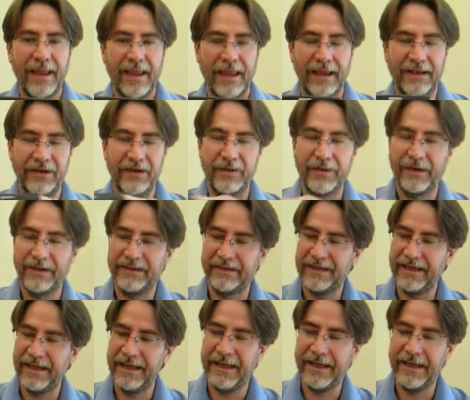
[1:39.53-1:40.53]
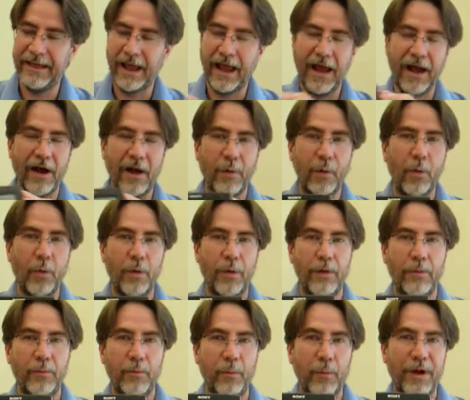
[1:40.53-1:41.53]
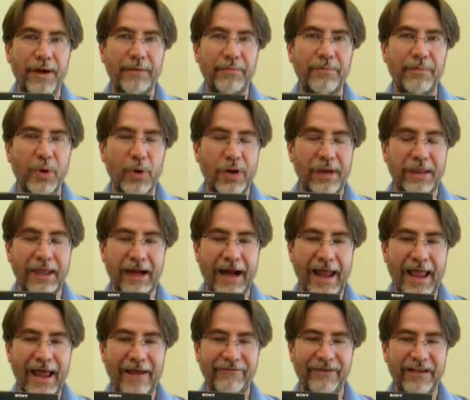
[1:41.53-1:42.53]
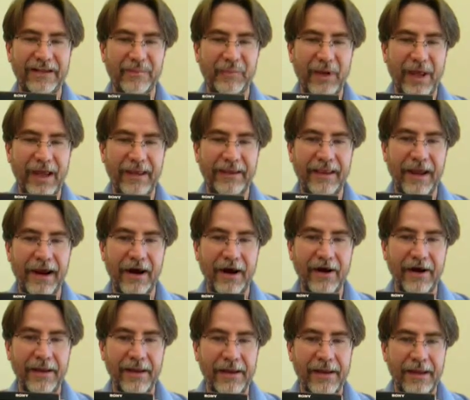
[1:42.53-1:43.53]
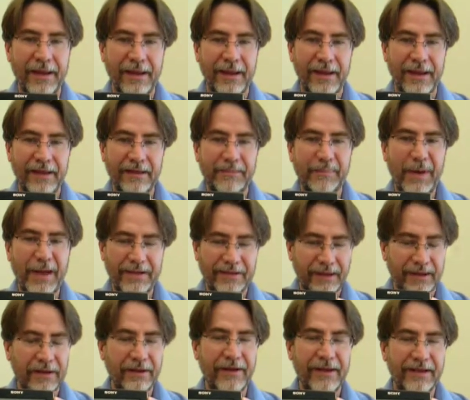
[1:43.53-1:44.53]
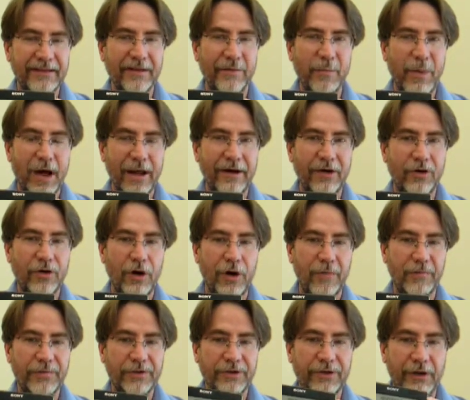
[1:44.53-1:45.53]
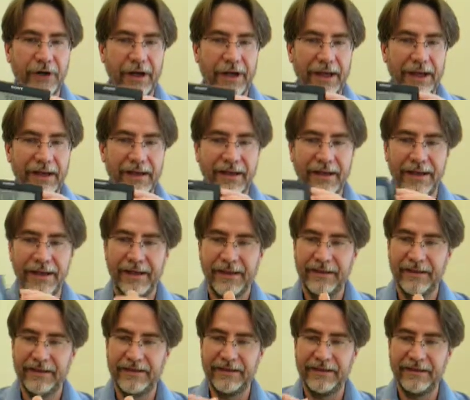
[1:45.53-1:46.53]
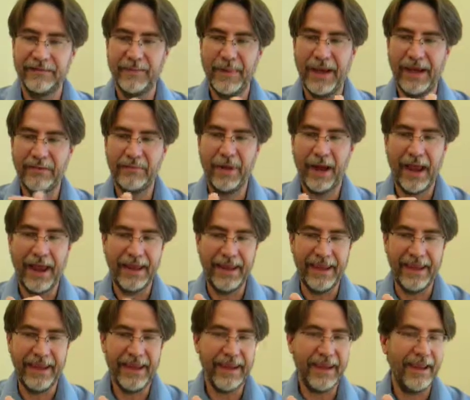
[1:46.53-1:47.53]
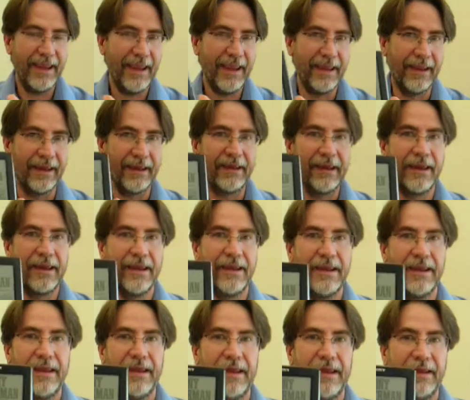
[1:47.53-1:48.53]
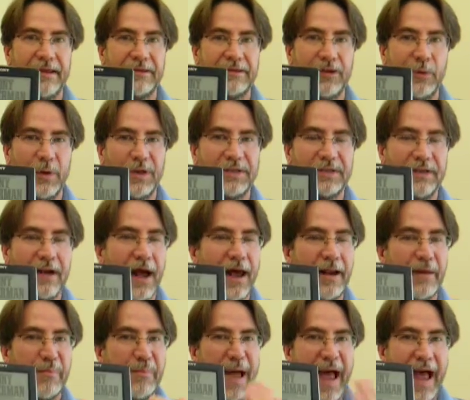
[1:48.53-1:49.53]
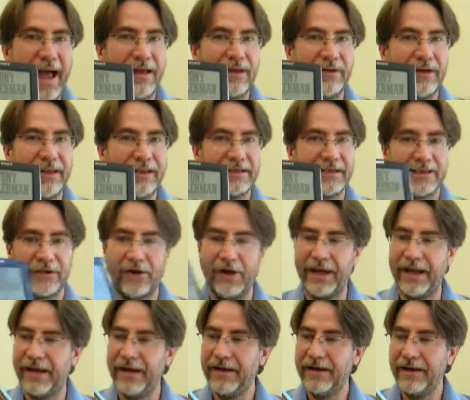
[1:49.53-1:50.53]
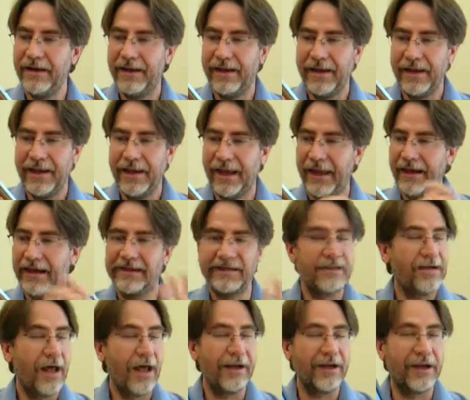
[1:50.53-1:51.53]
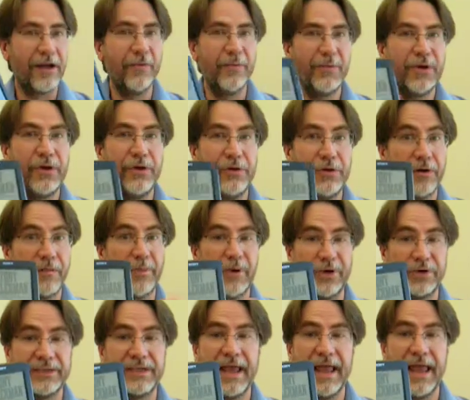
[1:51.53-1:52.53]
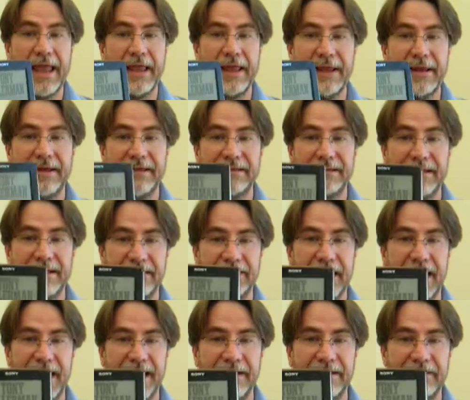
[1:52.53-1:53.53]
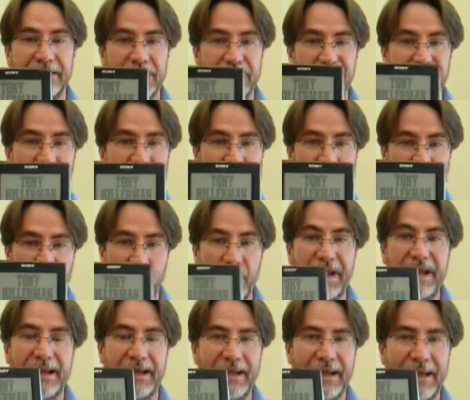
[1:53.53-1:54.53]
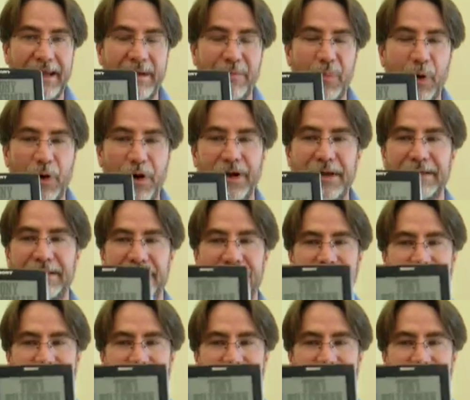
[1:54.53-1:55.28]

and you can see one book that I have displayed there is basically a monochrome screen. This is made by E-Ink, so it's not a backlit screen, and it's not a computer per se. It is designed to read ebooks.